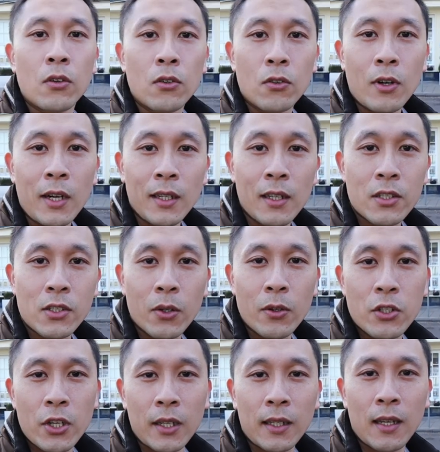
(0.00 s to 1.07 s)
Right, let's go
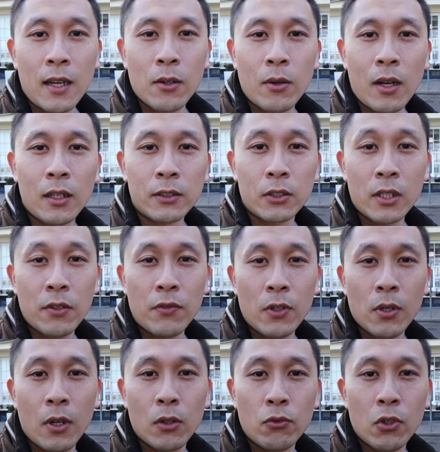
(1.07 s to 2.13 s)
and check it out. I'll give
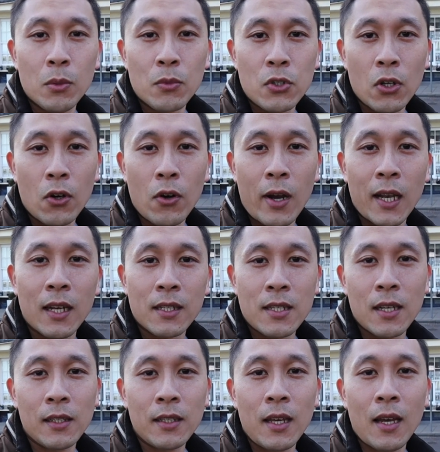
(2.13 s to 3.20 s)
you a room tour and I'll
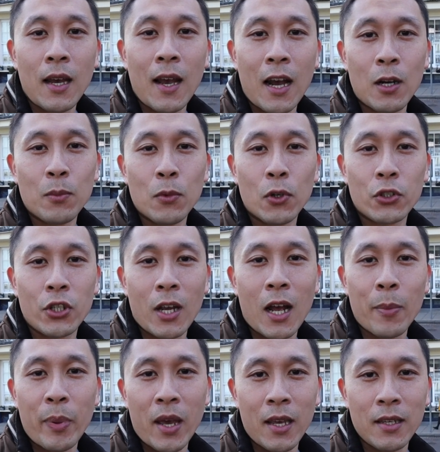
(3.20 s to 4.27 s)
tell you how much I
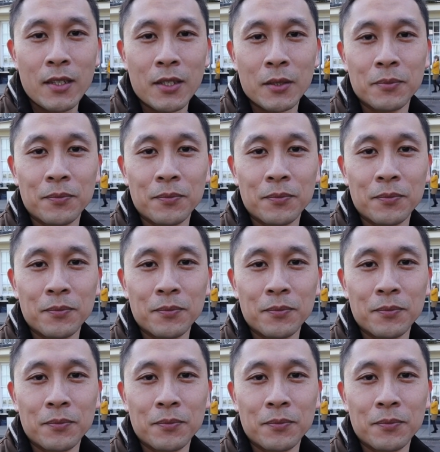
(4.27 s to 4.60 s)
paid.